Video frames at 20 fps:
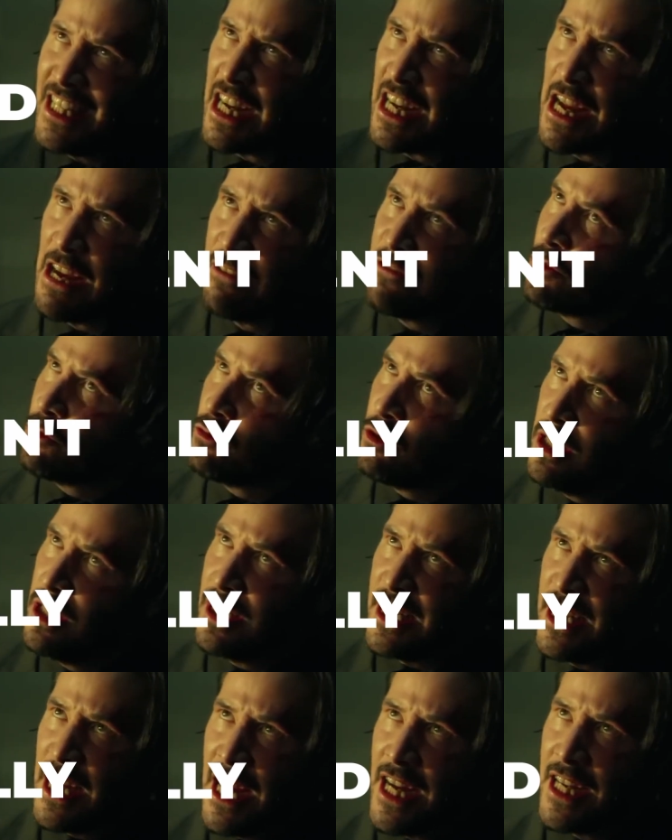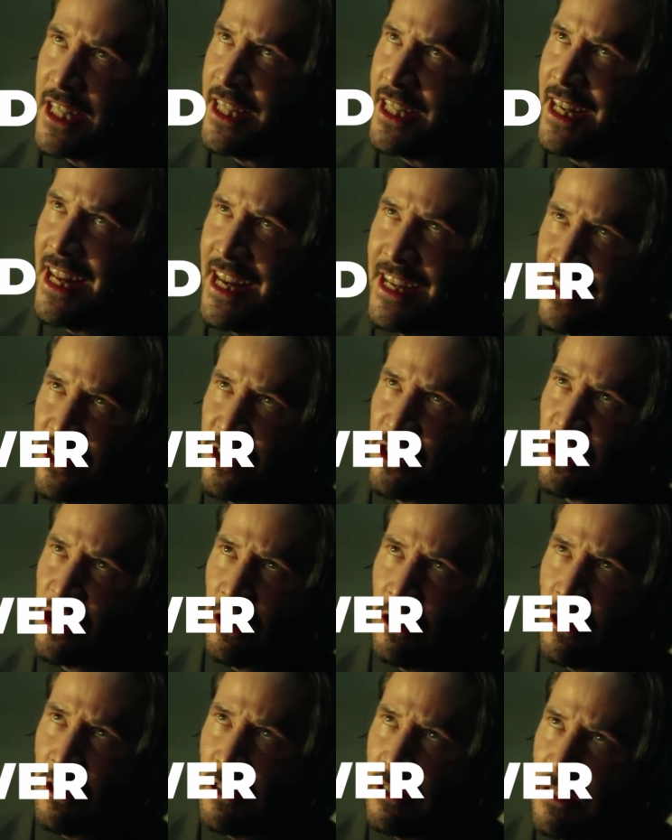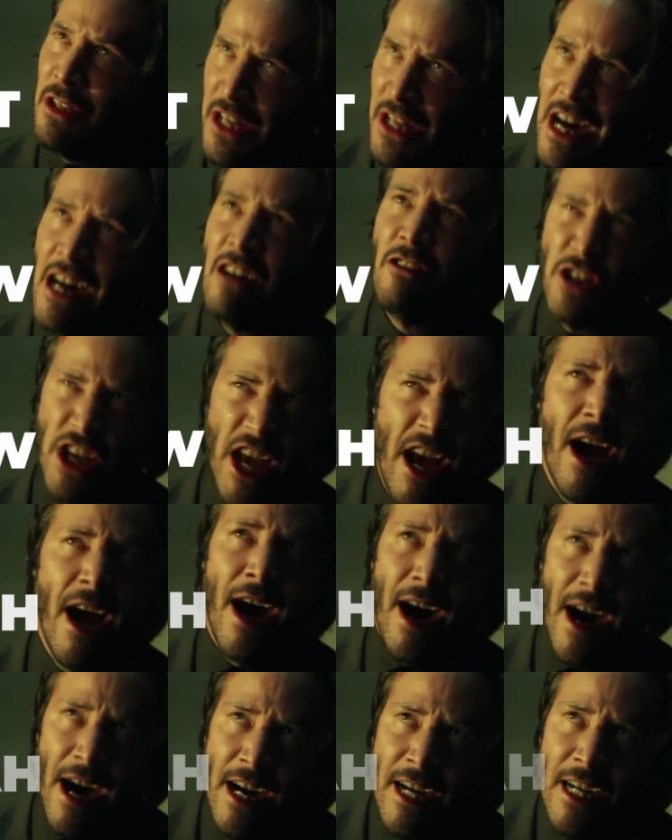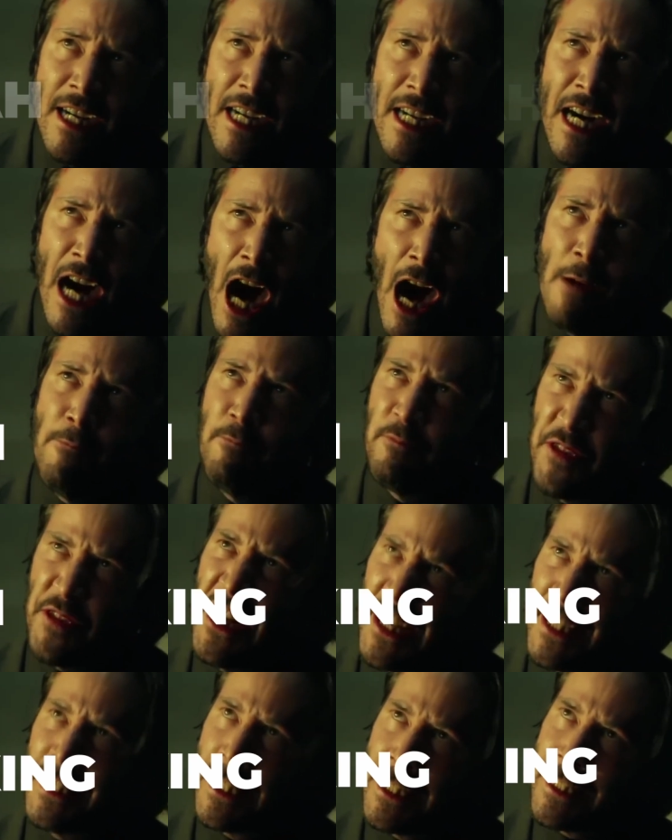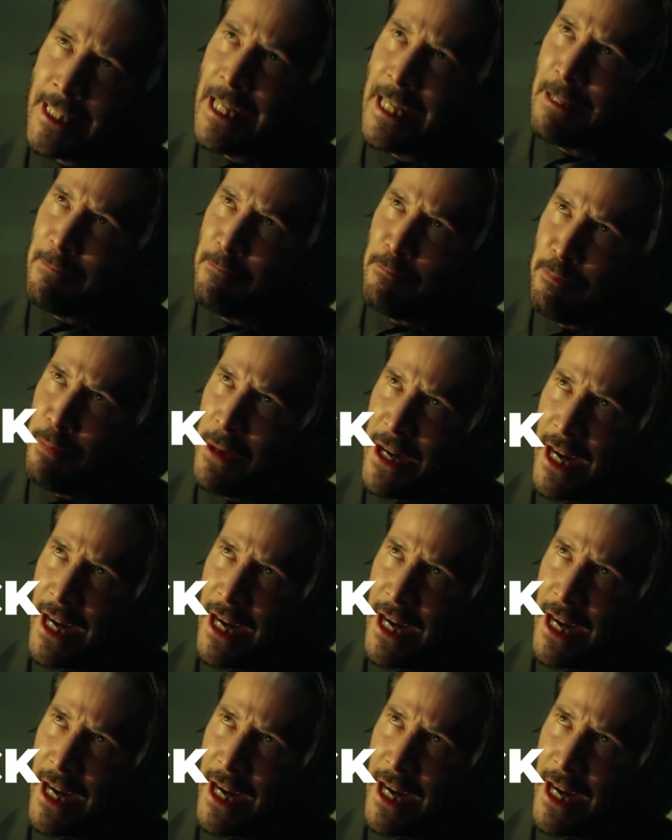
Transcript: and I haven't really had an answer. But now, yeah, I'm thinking I'm